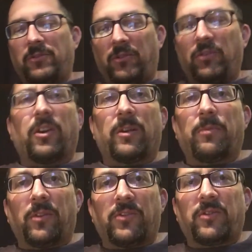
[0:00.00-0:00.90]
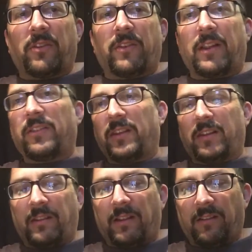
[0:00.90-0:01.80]
So you're going to pull the trigger again
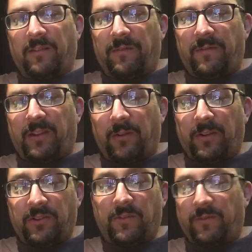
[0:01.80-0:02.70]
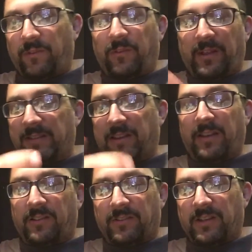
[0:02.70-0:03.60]
thinking that because it
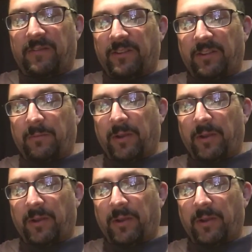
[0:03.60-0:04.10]
cycles and everything,